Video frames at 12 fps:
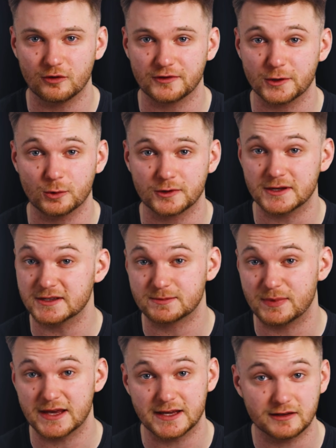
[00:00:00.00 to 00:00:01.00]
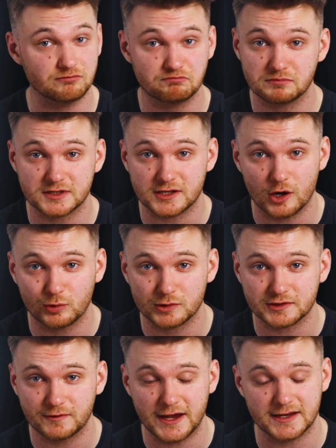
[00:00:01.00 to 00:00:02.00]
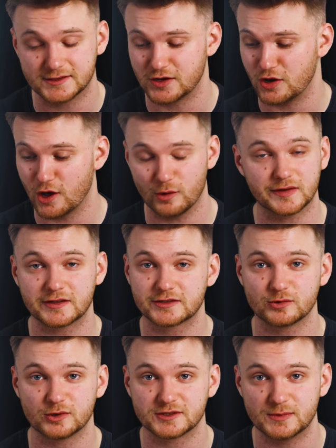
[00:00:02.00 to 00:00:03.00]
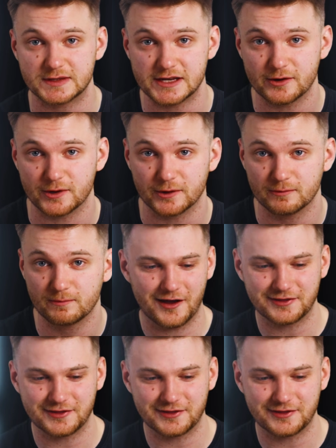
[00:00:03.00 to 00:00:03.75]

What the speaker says: on the audience being Star Wars fans and knowing the source material.